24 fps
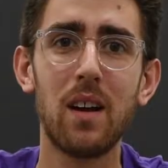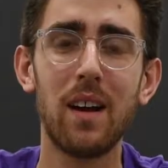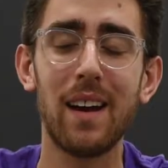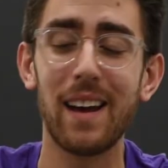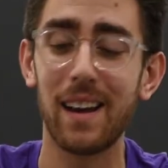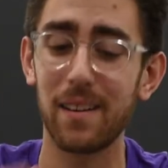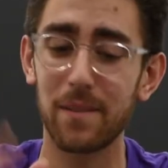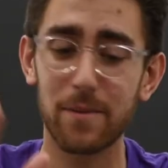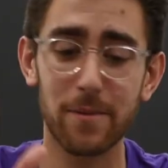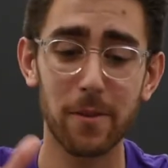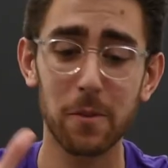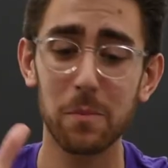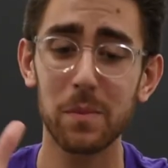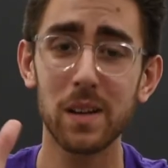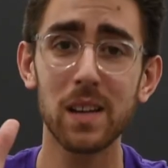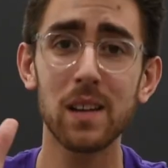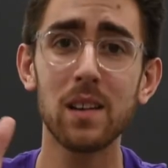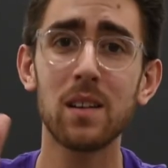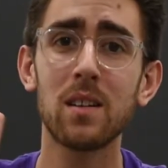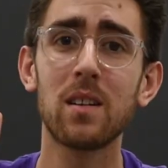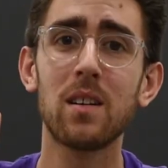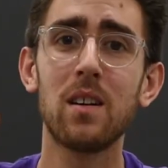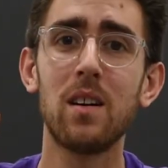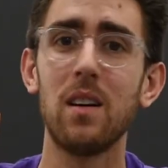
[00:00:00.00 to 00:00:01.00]
And for
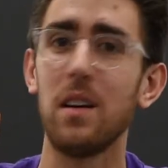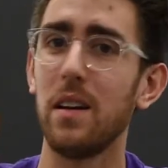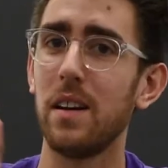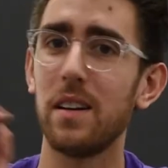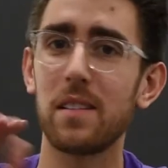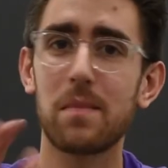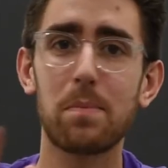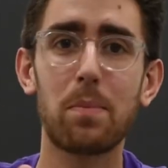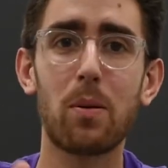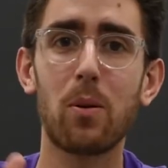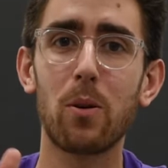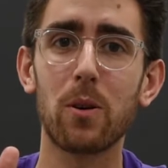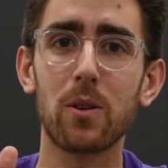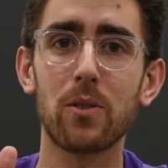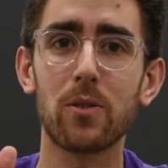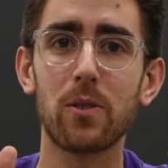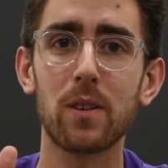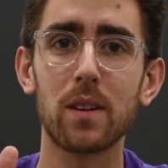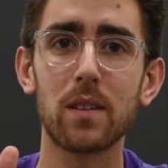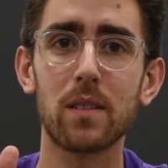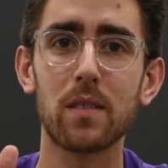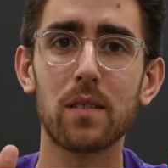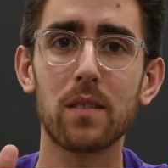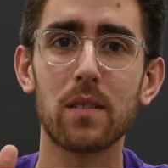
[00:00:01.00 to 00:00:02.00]
me, it's
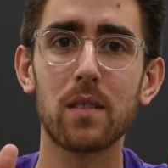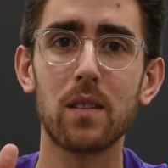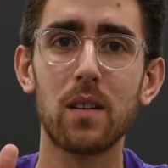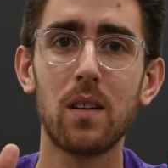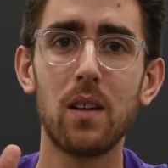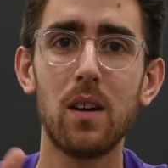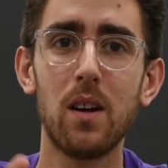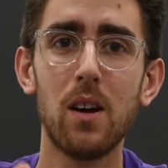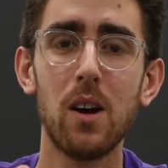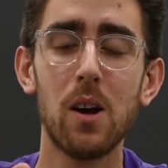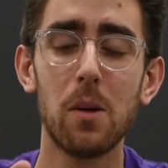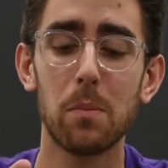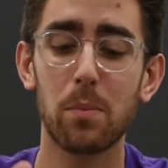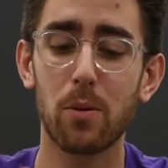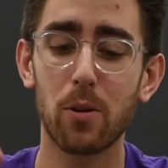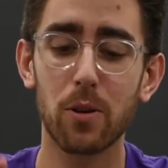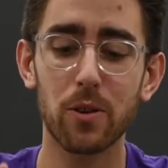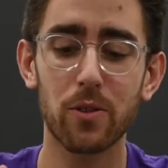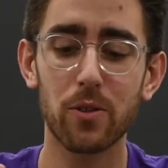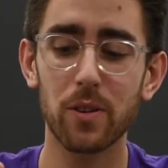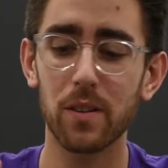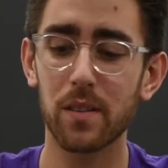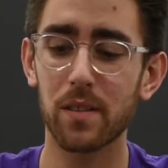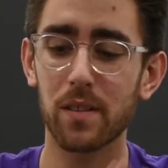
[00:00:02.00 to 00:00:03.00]
portraits.
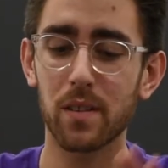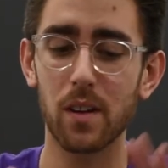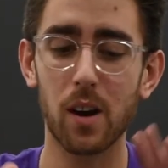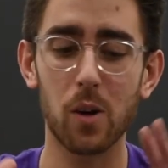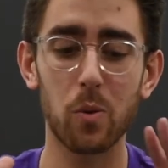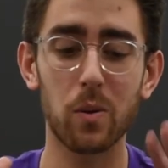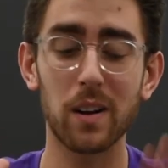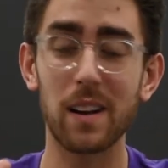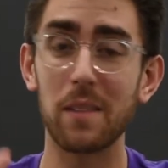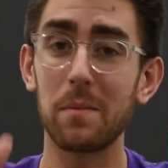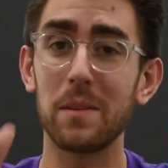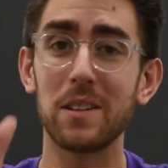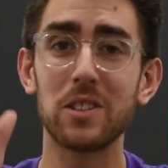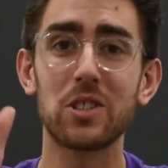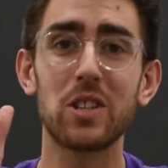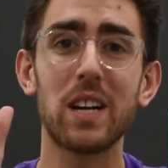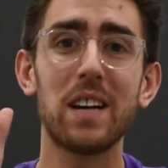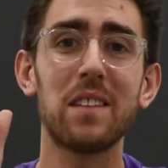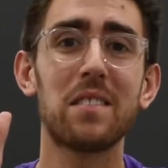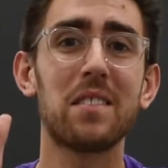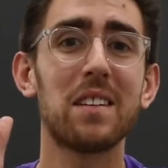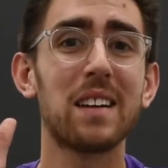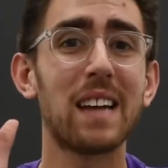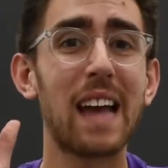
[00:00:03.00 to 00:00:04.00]
Portraits are what I've been
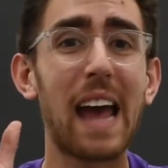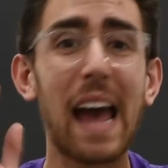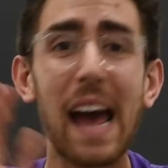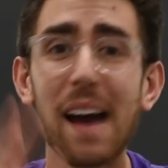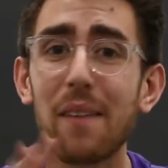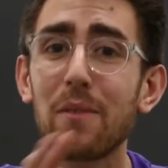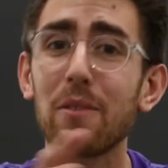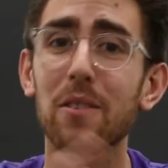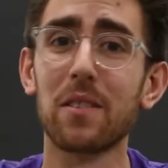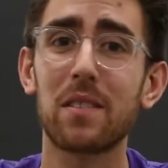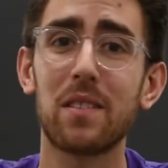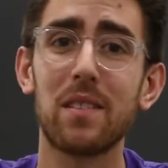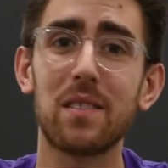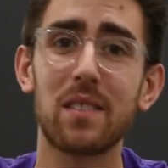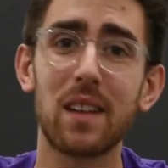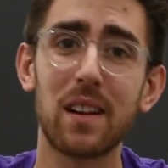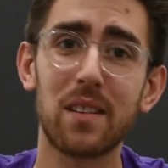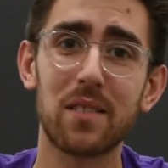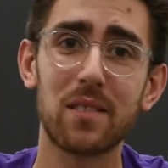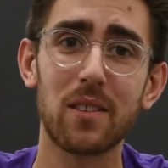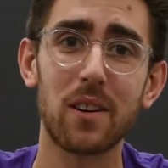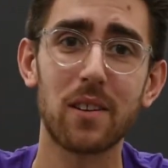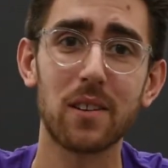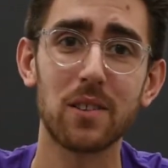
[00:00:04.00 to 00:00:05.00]
chasing ever since I
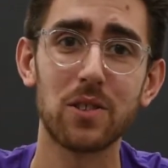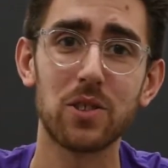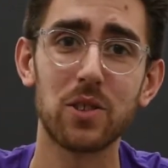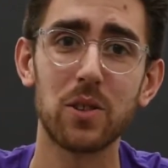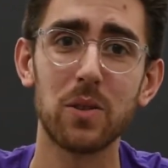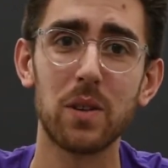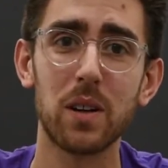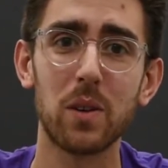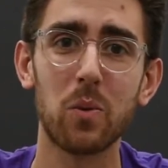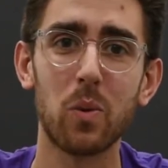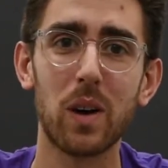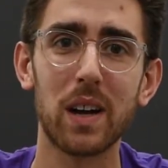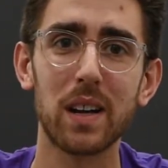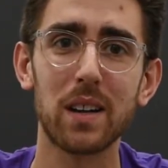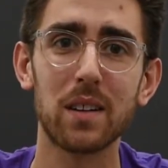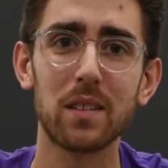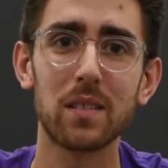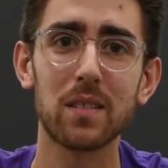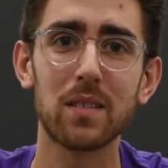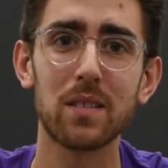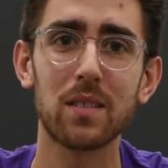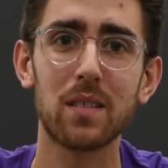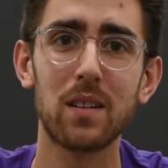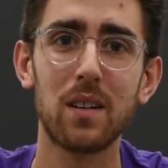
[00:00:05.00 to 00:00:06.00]
started shooting
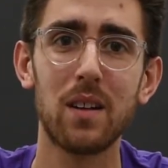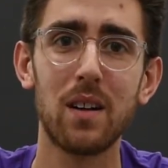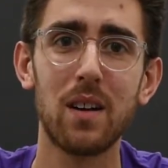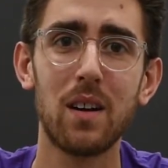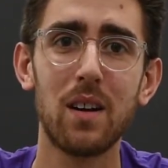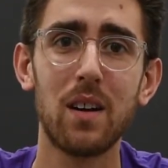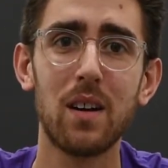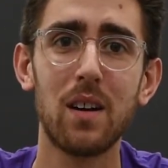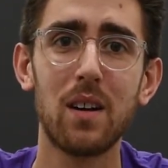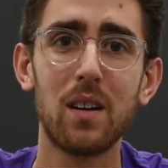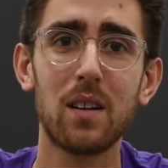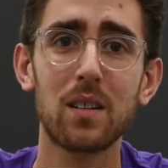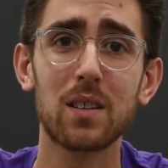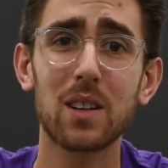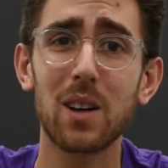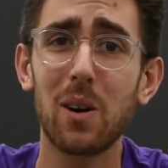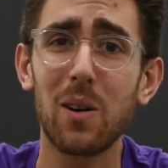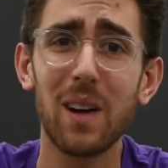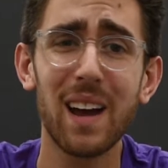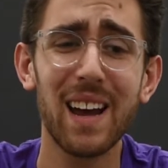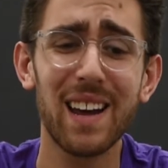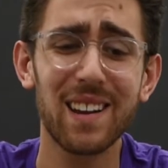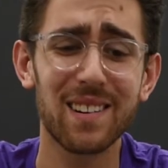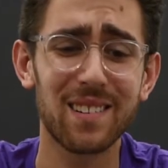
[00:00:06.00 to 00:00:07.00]
weddings. Go
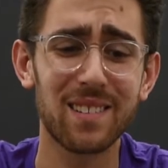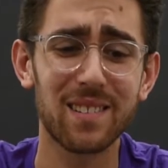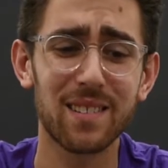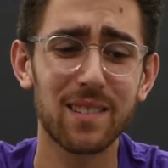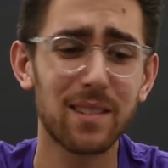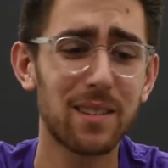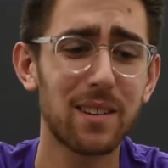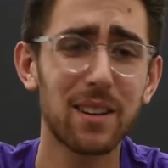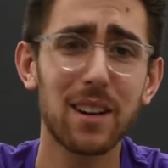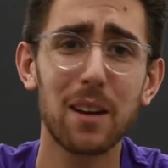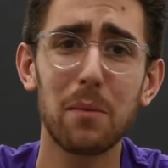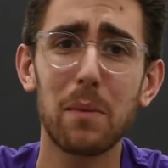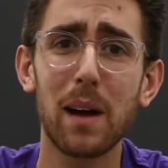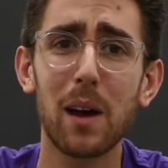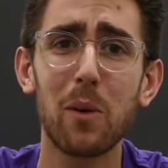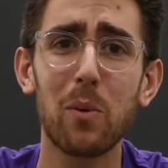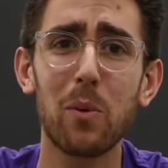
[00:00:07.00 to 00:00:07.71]
ahead, look at my